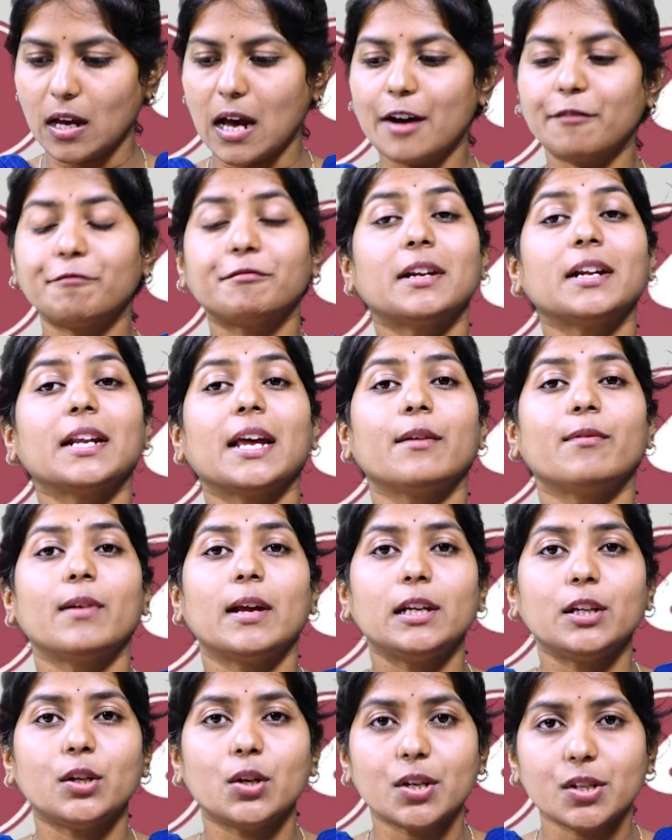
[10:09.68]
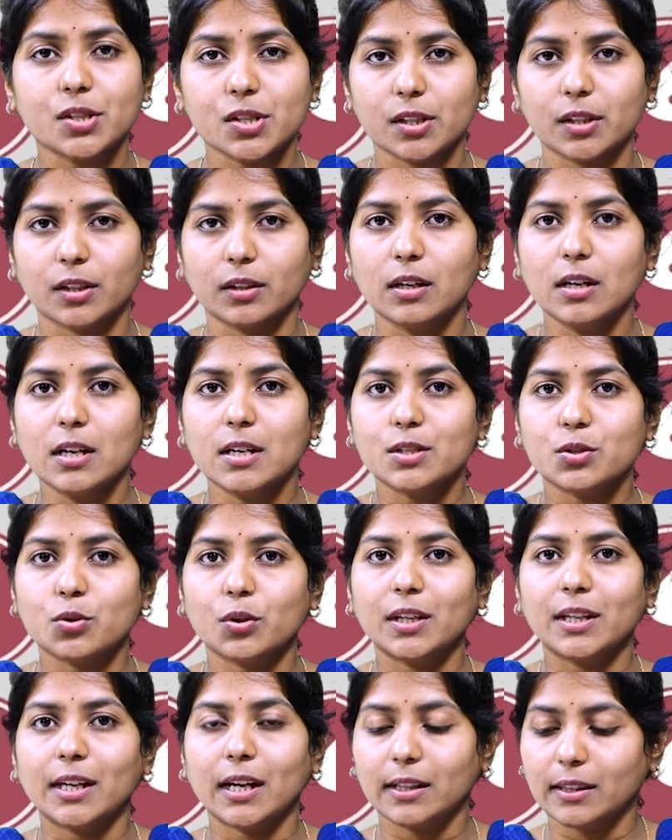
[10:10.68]
after evaluation, so
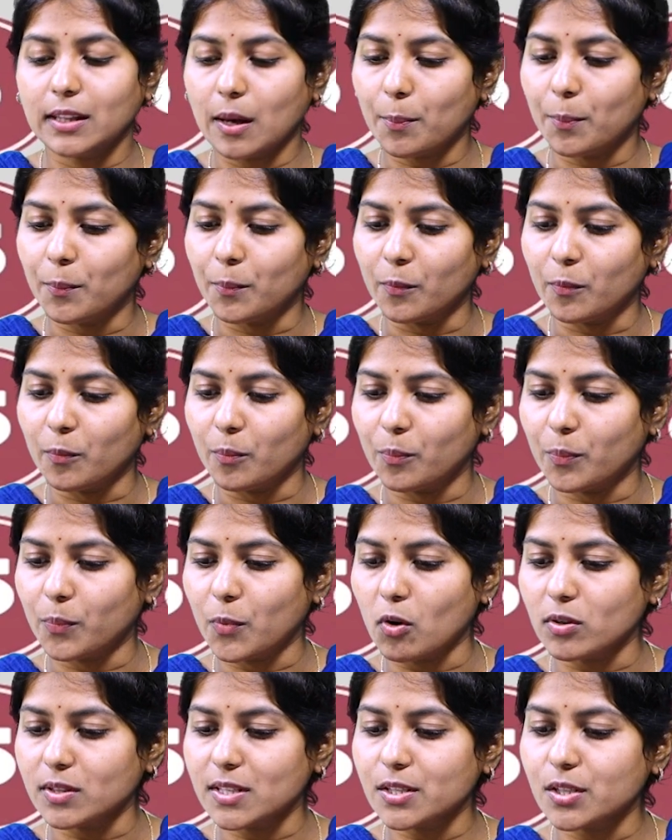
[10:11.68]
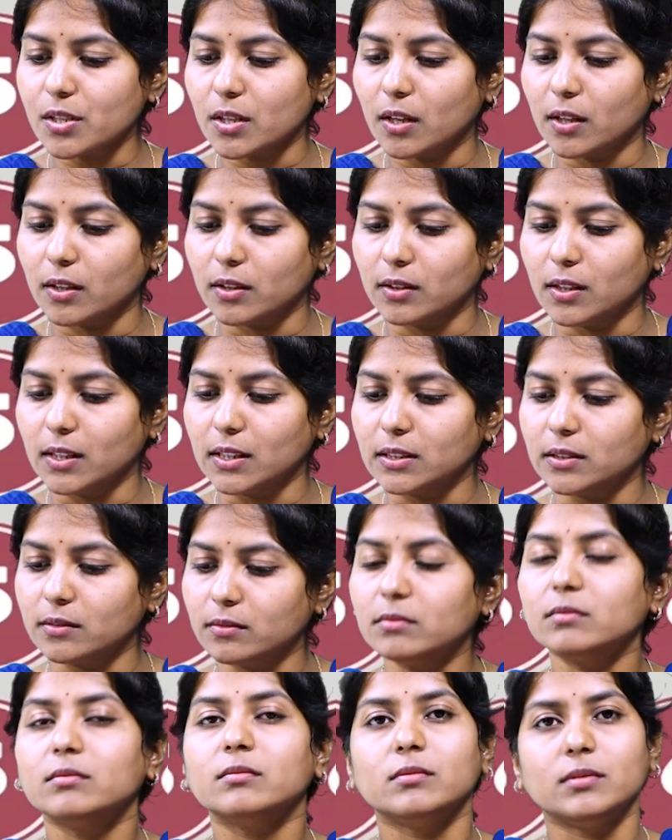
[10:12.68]
here the process, the
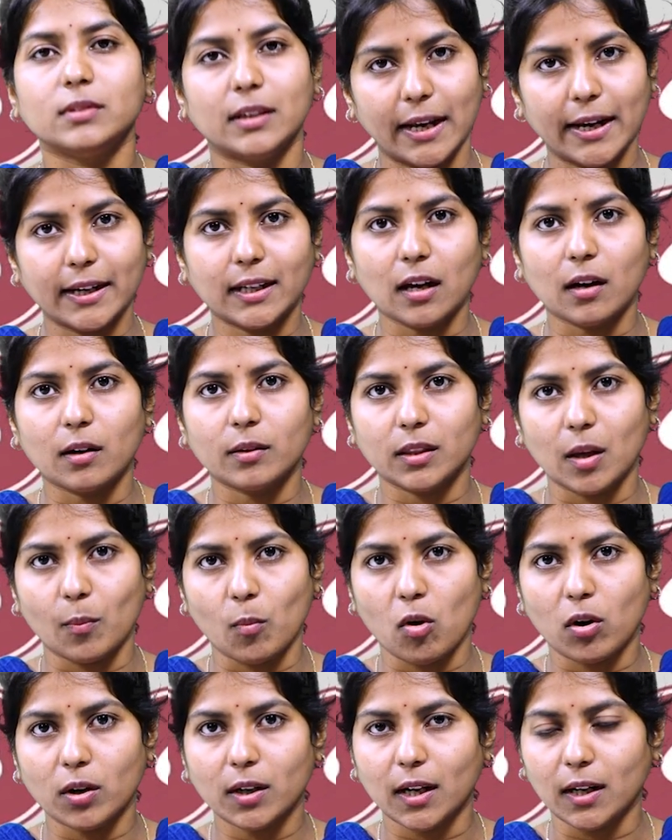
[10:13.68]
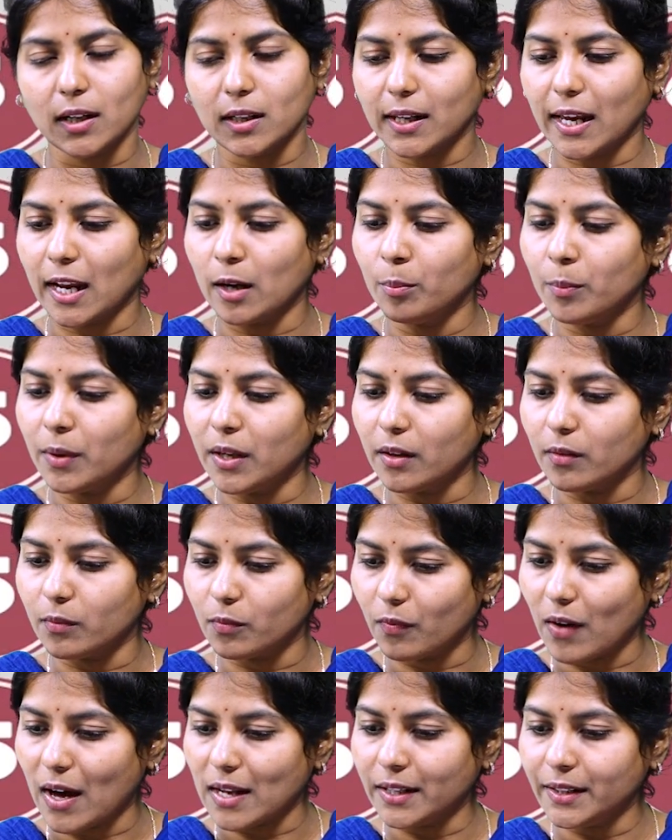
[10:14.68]
data, the model can be
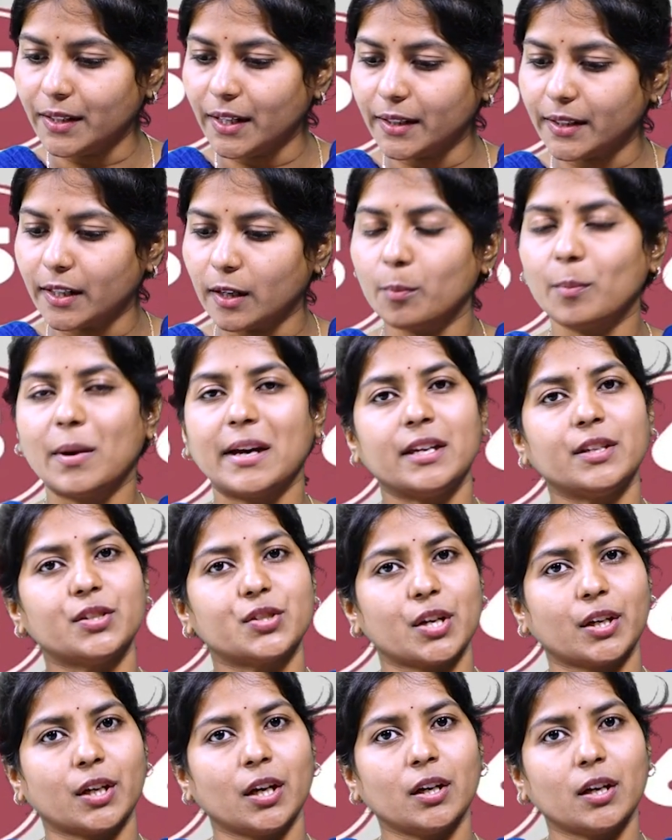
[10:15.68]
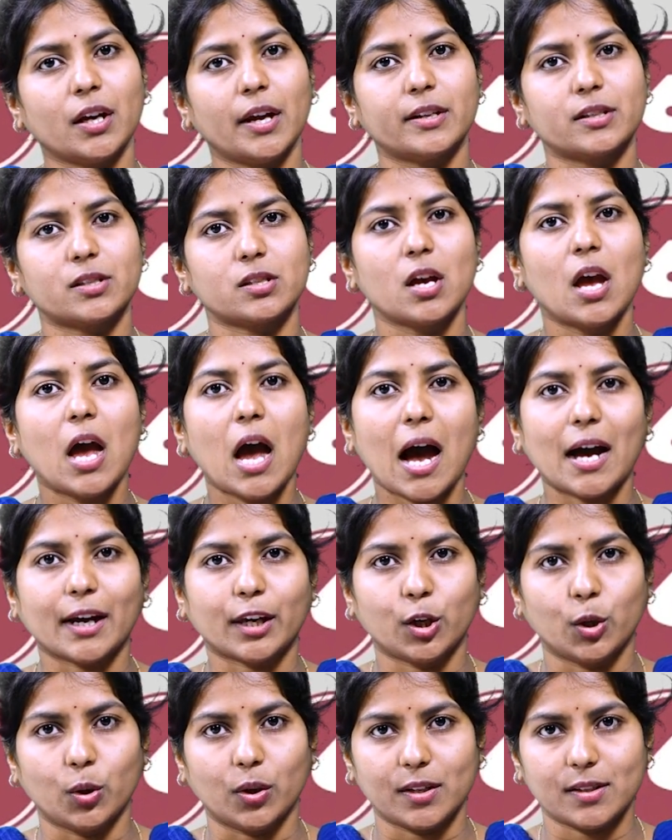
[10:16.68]
validated by checking its
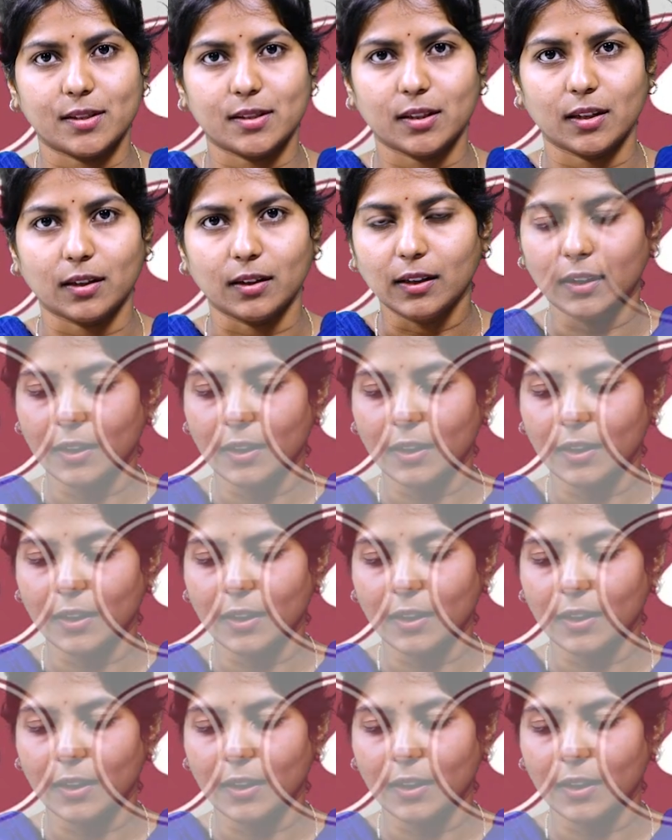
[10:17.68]
accuracy,